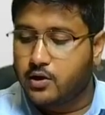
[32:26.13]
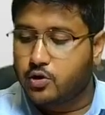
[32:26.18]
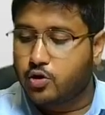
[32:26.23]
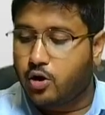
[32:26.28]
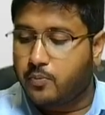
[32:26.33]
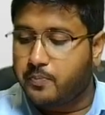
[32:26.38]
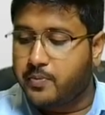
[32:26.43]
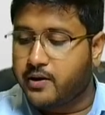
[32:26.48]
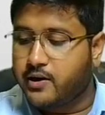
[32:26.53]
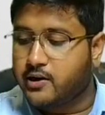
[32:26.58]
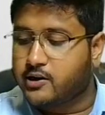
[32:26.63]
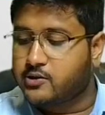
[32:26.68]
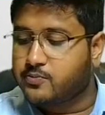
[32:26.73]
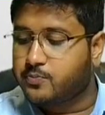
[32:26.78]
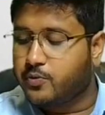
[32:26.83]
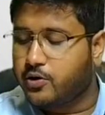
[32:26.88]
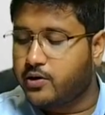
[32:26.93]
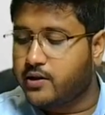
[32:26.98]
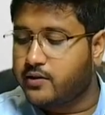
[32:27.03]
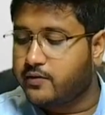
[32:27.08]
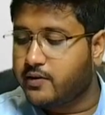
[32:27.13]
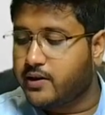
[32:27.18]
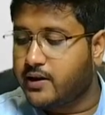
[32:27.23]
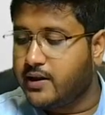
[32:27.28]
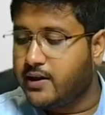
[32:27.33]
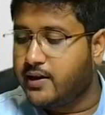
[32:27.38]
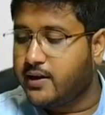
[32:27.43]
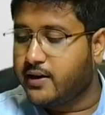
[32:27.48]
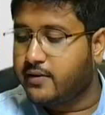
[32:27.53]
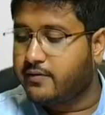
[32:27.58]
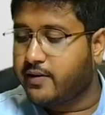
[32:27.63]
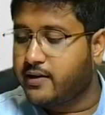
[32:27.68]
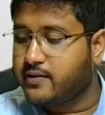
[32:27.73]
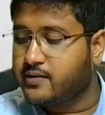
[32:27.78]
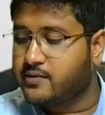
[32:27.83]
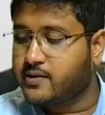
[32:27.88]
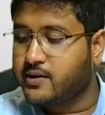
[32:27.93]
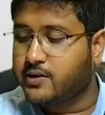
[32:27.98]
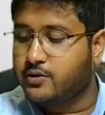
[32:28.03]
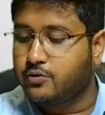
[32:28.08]
Copy correspondence with legal
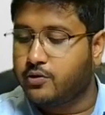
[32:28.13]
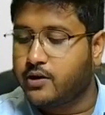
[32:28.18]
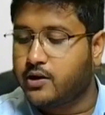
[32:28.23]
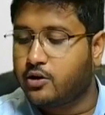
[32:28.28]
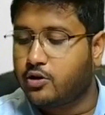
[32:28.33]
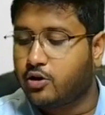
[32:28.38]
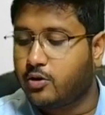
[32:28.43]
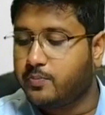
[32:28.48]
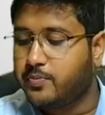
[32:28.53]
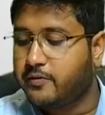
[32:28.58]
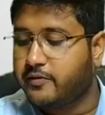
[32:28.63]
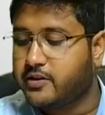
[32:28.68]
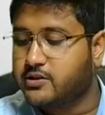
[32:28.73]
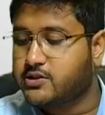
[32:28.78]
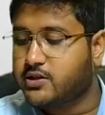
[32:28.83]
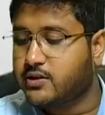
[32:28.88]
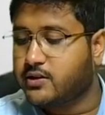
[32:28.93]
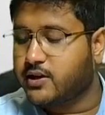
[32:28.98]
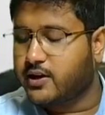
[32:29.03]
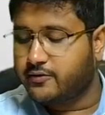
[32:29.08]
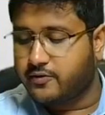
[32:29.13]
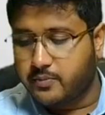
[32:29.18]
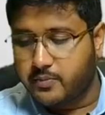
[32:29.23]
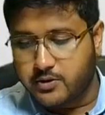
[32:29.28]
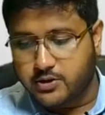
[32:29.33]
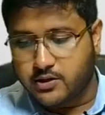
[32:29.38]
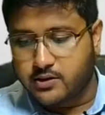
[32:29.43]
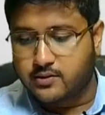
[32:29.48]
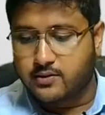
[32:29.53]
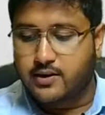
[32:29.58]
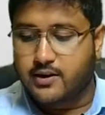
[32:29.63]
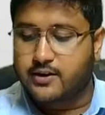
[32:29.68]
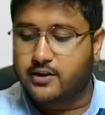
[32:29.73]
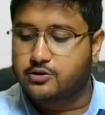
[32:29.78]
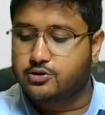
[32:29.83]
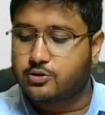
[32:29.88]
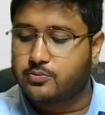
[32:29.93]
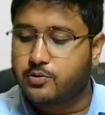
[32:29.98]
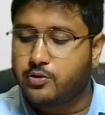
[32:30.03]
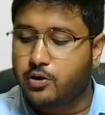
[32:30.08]
advisors, including a copy of external confirmation
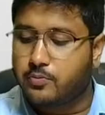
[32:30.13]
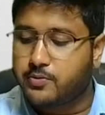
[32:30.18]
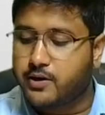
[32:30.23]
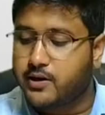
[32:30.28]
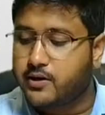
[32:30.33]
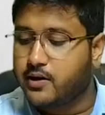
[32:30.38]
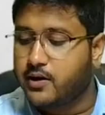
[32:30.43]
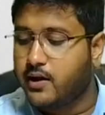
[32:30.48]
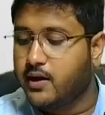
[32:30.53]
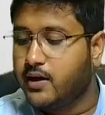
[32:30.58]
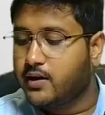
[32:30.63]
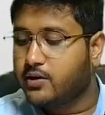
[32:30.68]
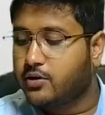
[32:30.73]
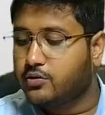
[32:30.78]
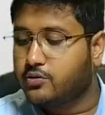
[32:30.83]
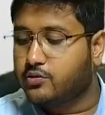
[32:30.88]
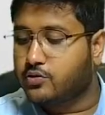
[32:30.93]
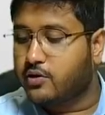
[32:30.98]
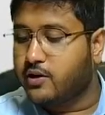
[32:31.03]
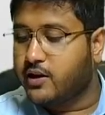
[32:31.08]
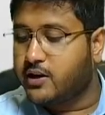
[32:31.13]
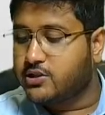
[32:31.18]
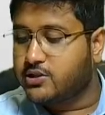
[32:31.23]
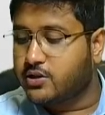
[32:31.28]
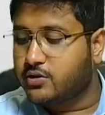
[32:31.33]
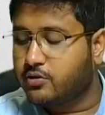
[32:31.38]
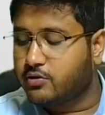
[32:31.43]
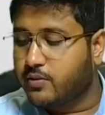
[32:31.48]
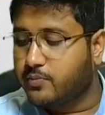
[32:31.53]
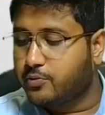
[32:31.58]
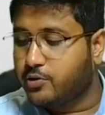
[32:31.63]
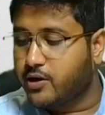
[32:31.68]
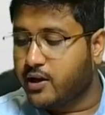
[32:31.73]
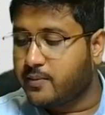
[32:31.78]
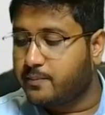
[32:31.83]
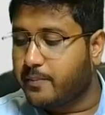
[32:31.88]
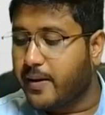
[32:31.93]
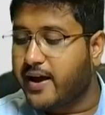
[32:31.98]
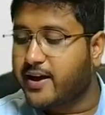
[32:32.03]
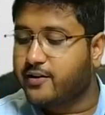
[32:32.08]
letter, should be obtained. Consolidation or
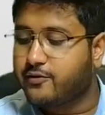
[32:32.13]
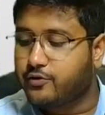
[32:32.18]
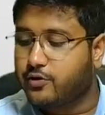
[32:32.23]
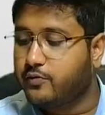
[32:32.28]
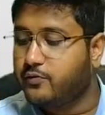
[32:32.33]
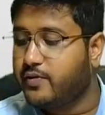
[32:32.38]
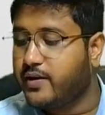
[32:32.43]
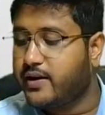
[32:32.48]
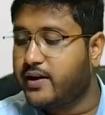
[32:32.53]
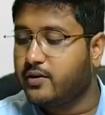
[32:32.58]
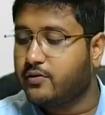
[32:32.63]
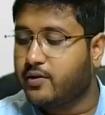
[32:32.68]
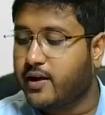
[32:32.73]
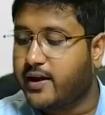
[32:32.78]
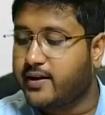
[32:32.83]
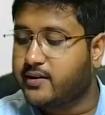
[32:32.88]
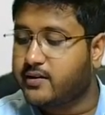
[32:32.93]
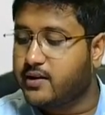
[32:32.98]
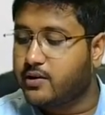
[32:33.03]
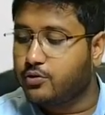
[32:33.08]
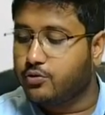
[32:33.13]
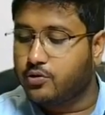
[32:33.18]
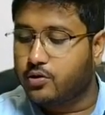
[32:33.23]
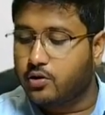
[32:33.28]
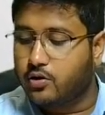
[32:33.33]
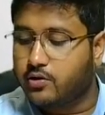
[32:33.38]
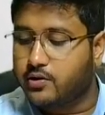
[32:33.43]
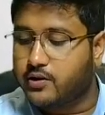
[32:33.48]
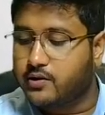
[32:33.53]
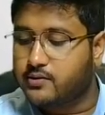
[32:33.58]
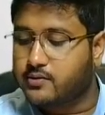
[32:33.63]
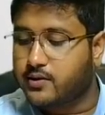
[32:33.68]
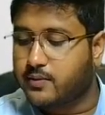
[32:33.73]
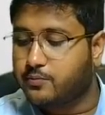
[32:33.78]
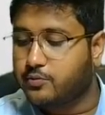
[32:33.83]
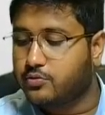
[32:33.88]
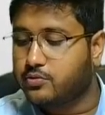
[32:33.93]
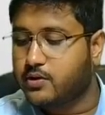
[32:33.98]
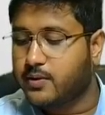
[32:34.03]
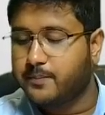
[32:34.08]
reporting pack from Vedal and their local auditors
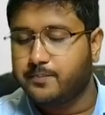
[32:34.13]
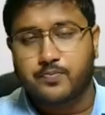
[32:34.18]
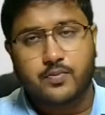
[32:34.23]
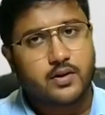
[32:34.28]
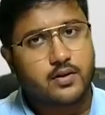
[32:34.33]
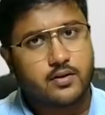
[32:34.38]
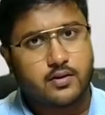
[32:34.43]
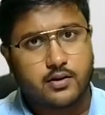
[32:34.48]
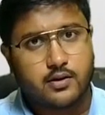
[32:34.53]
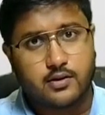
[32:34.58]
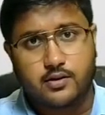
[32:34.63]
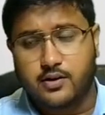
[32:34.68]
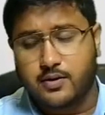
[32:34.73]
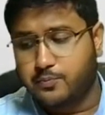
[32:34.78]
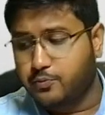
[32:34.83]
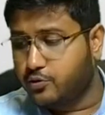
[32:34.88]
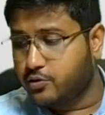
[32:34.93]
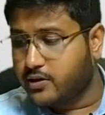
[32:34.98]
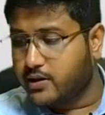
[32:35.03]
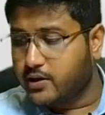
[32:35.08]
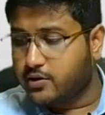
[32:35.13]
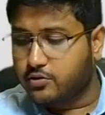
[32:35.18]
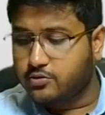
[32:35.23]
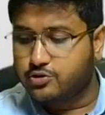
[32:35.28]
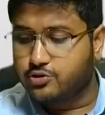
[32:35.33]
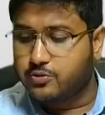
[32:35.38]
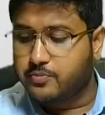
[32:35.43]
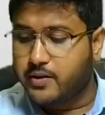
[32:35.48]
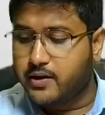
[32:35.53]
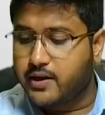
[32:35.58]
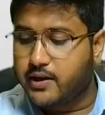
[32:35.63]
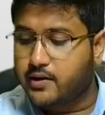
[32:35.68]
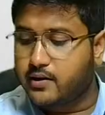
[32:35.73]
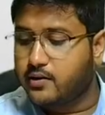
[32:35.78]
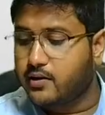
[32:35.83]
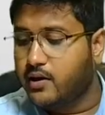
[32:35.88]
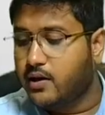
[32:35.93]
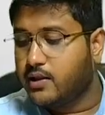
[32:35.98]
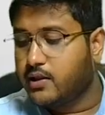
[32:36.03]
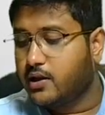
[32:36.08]
report thereon should be
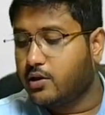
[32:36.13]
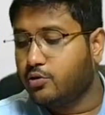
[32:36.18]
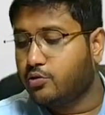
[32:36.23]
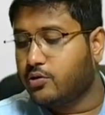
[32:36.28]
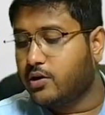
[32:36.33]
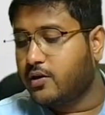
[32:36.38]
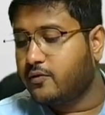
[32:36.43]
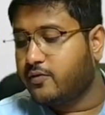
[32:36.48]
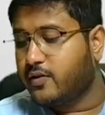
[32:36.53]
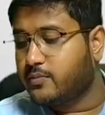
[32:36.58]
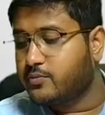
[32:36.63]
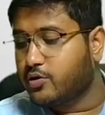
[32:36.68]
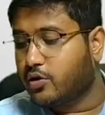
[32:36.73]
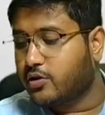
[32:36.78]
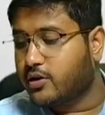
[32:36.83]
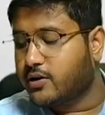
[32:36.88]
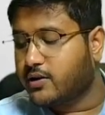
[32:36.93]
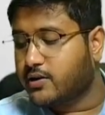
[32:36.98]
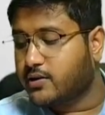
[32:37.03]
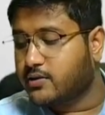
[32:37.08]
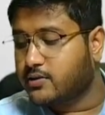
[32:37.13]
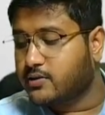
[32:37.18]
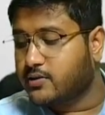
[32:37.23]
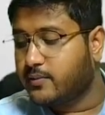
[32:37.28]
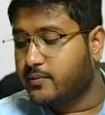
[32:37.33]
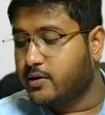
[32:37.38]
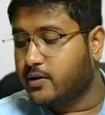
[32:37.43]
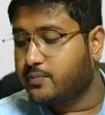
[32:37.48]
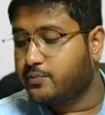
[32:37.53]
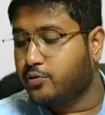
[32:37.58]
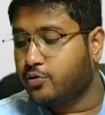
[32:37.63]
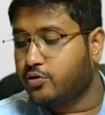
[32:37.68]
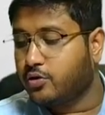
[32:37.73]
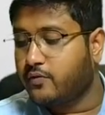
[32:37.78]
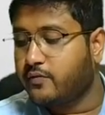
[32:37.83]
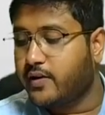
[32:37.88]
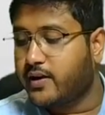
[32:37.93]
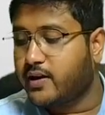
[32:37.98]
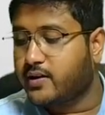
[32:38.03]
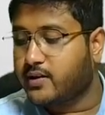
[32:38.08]
taken. The local firm's auditors report
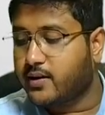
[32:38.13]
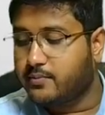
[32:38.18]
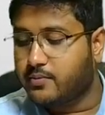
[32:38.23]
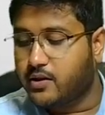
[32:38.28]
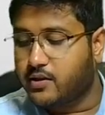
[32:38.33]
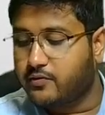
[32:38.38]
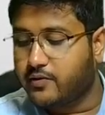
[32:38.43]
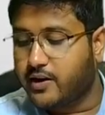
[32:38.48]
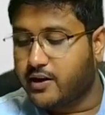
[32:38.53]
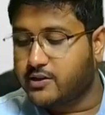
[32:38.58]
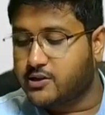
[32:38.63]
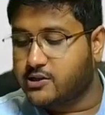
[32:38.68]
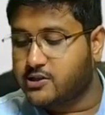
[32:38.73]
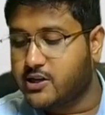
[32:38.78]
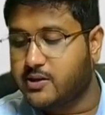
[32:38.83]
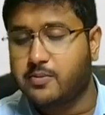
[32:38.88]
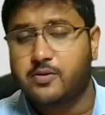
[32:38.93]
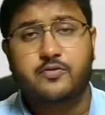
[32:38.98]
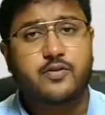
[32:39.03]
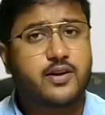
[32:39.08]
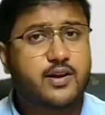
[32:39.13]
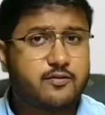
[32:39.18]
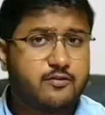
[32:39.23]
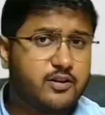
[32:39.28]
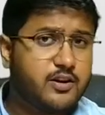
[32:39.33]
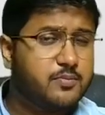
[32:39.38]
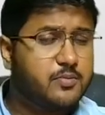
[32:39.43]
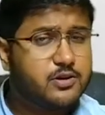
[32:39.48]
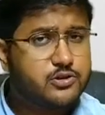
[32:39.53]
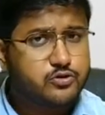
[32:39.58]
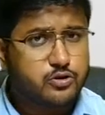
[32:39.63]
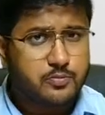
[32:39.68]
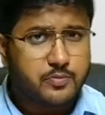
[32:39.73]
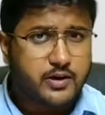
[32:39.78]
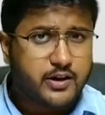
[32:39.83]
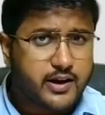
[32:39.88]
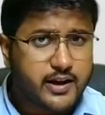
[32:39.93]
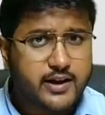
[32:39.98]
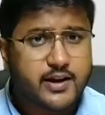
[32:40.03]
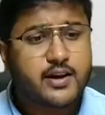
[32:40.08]
on Vedal company's financial statements when available should
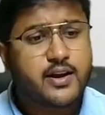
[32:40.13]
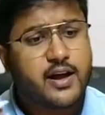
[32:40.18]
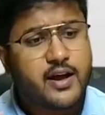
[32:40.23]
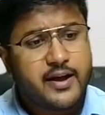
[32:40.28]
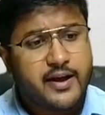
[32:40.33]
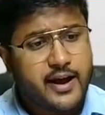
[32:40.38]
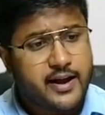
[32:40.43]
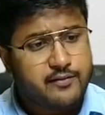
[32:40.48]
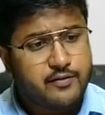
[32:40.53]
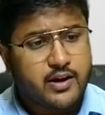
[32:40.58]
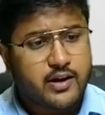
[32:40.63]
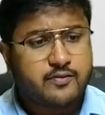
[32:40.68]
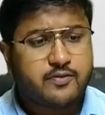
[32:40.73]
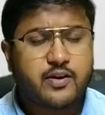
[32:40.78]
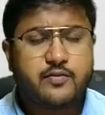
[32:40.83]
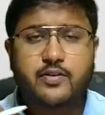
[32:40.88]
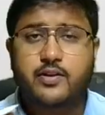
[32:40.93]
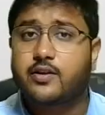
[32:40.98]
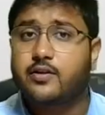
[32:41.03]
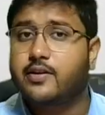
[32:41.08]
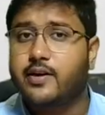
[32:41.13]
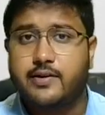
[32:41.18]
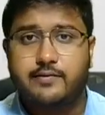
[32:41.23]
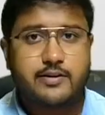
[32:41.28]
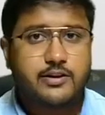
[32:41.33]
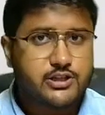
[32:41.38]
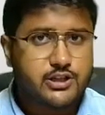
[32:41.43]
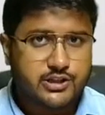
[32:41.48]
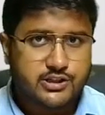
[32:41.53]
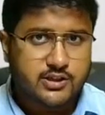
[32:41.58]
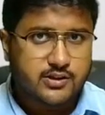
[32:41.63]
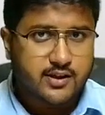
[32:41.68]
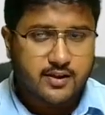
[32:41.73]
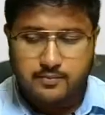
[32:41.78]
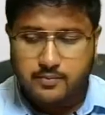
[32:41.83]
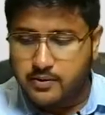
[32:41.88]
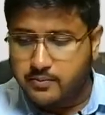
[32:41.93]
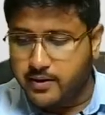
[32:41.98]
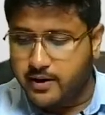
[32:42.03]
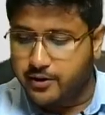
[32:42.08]
be taken and verified whether relevant changes
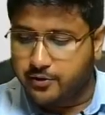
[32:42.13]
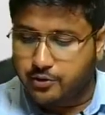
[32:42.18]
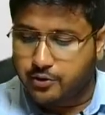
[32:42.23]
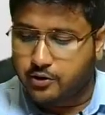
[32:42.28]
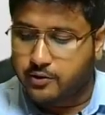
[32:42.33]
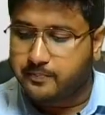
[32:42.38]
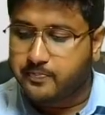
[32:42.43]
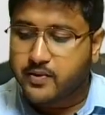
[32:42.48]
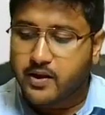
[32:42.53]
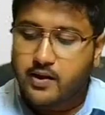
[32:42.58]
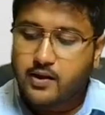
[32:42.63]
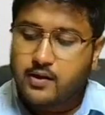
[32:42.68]
have been made or not.